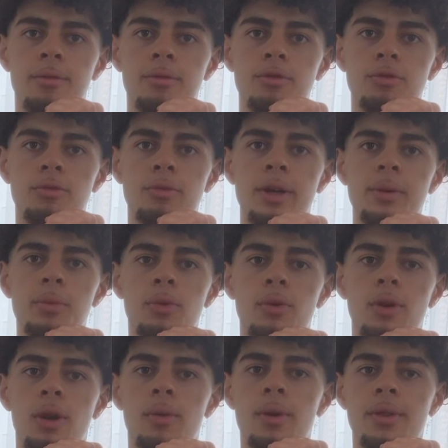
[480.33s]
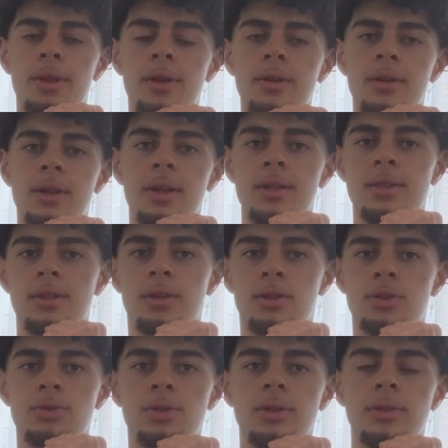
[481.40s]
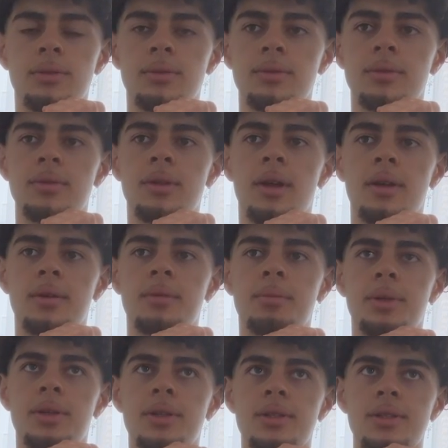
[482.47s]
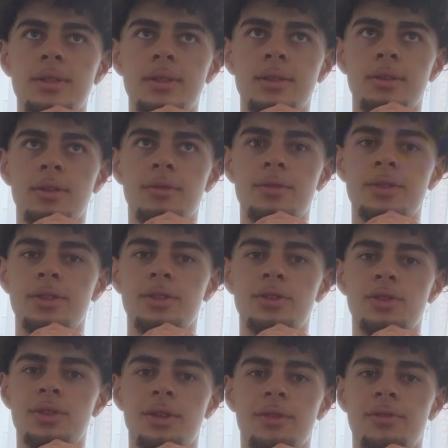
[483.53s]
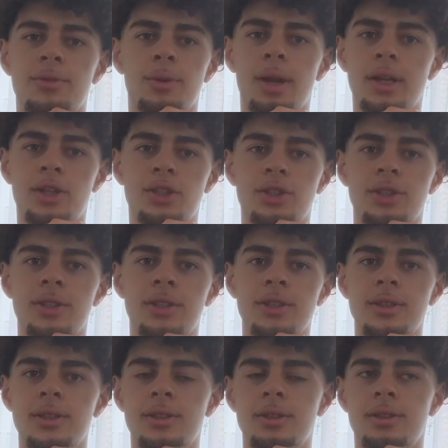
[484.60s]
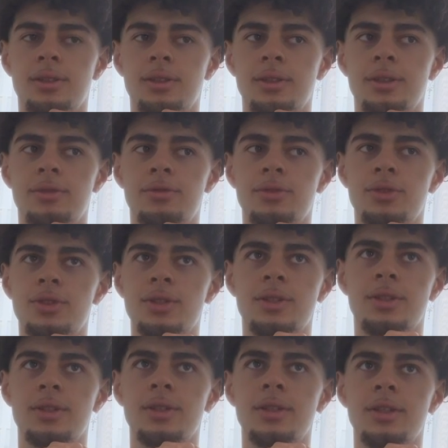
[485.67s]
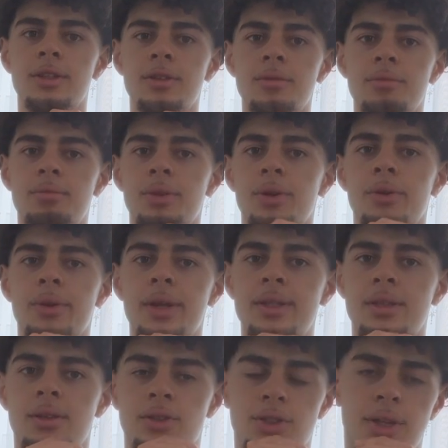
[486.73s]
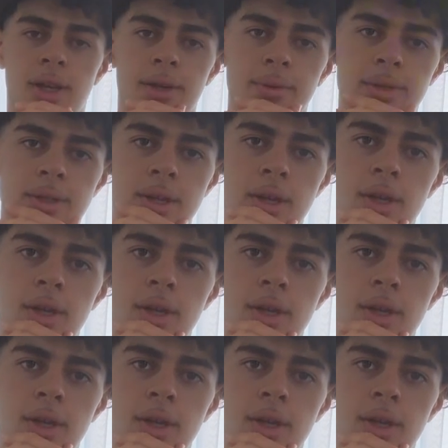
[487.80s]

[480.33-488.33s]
way more lower than 1,800, because obviously you're just going to feel like shit if you just eat below 1,800 calories.